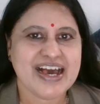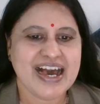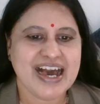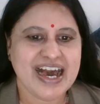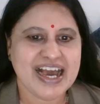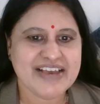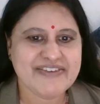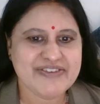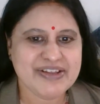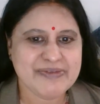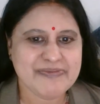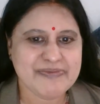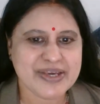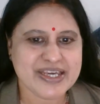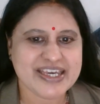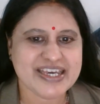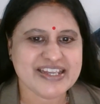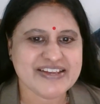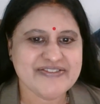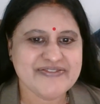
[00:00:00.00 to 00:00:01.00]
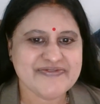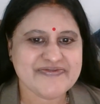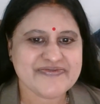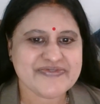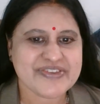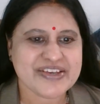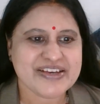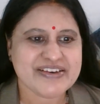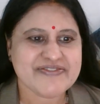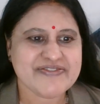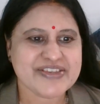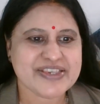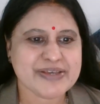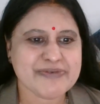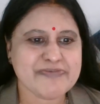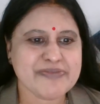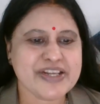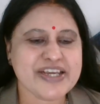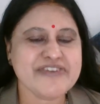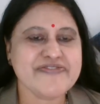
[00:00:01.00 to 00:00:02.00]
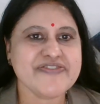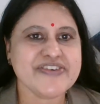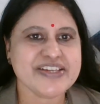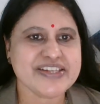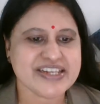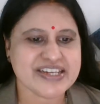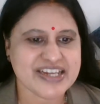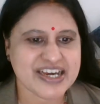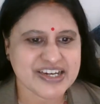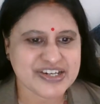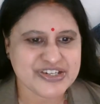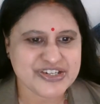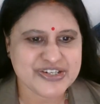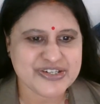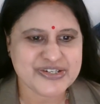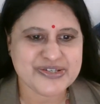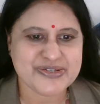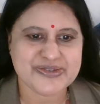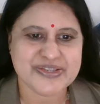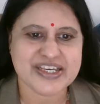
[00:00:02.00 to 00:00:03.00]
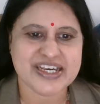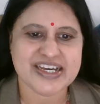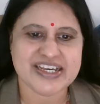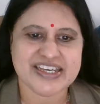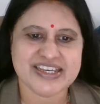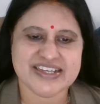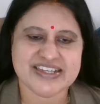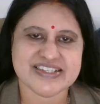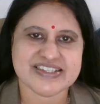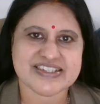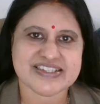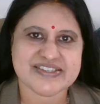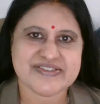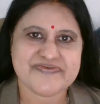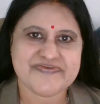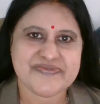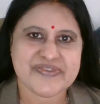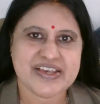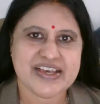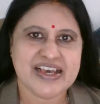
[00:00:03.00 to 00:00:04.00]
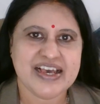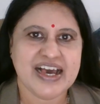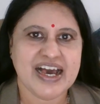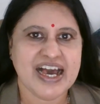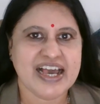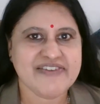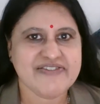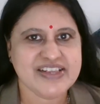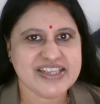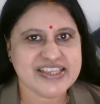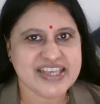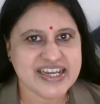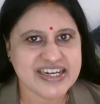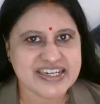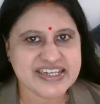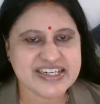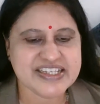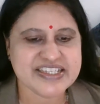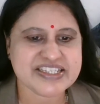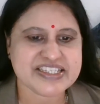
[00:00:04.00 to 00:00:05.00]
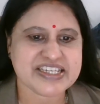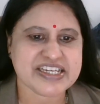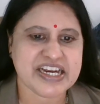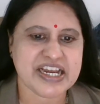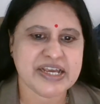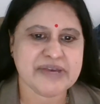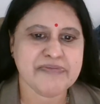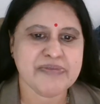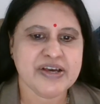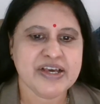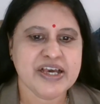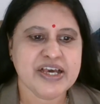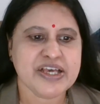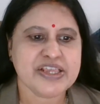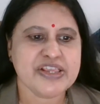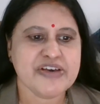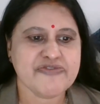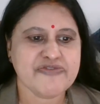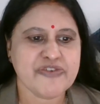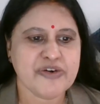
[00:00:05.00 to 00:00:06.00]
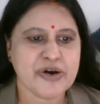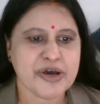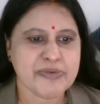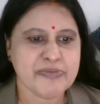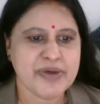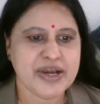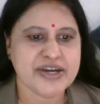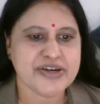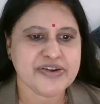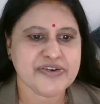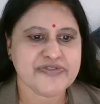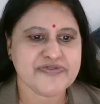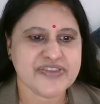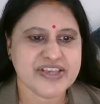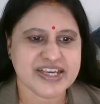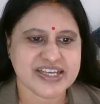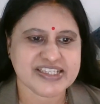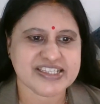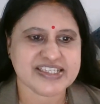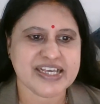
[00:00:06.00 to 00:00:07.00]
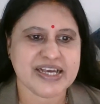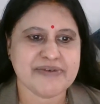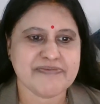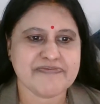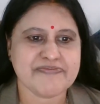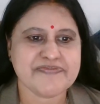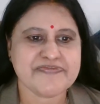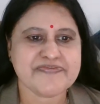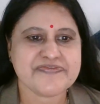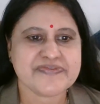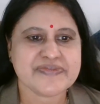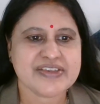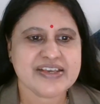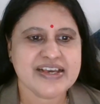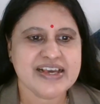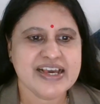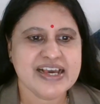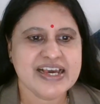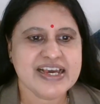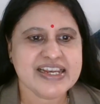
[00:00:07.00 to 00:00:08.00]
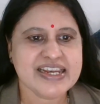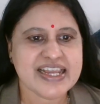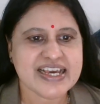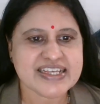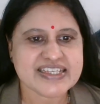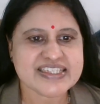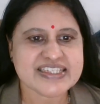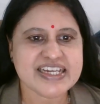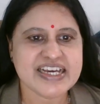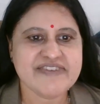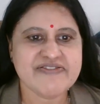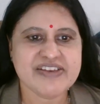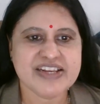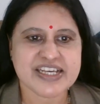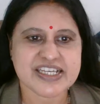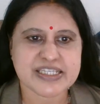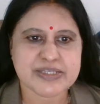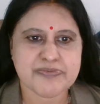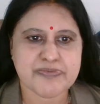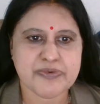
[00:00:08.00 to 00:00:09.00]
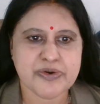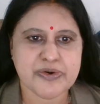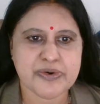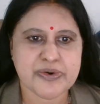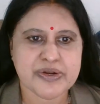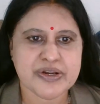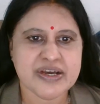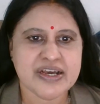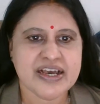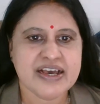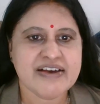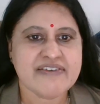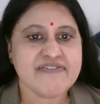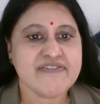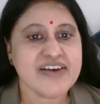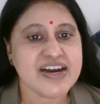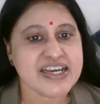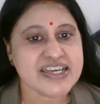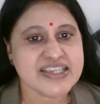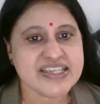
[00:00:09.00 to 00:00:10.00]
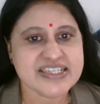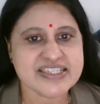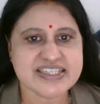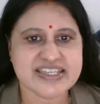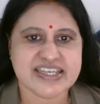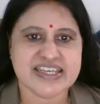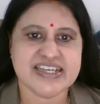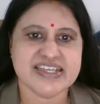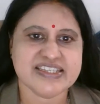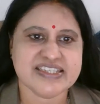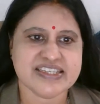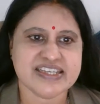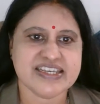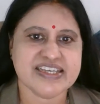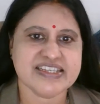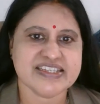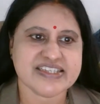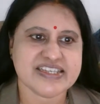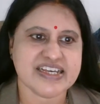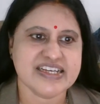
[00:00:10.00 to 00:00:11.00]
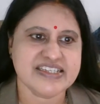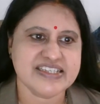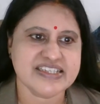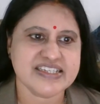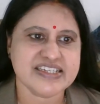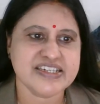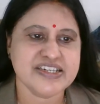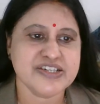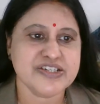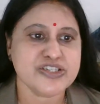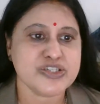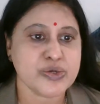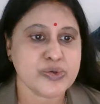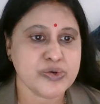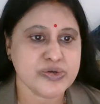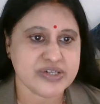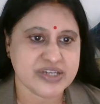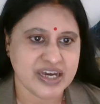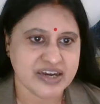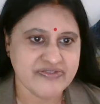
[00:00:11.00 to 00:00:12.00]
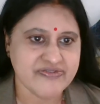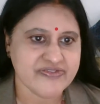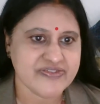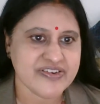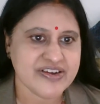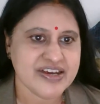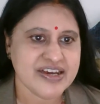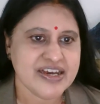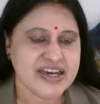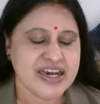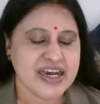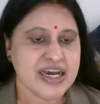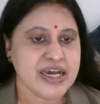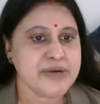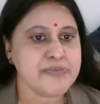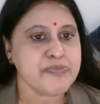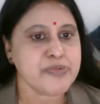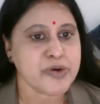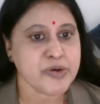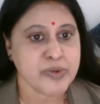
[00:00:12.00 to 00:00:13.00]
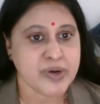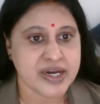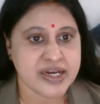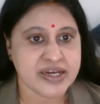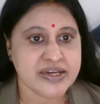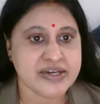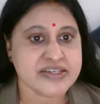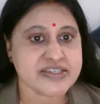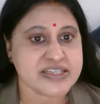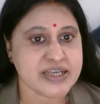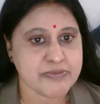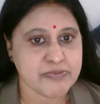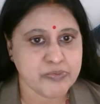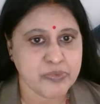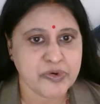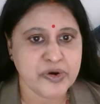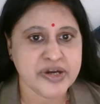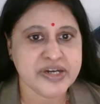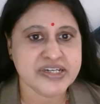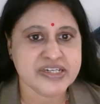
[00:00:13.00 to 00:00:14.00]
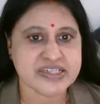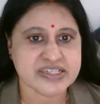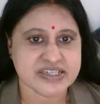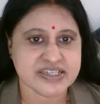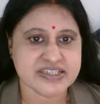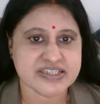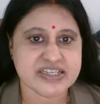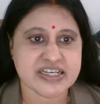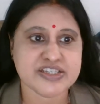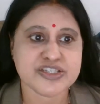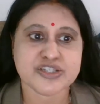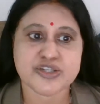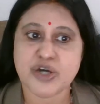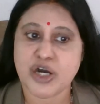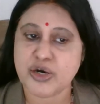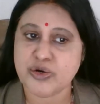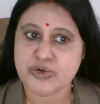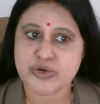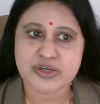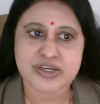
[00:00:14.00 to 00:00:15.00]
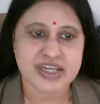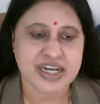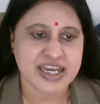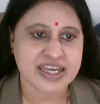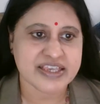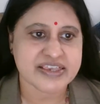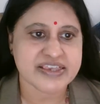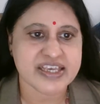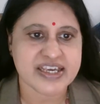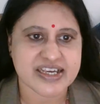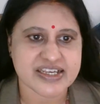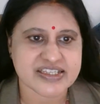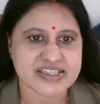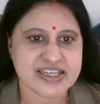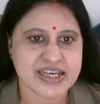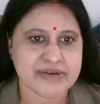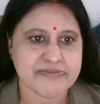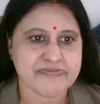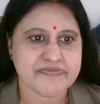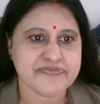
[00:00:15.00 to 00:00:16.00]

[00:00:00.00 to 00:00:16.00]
I will begin with a brief introduction to the IAS. I will then describe the format of the exam. Next, I will explore why the CSC is considered so tough and provide some pointers as to how to crack the exam.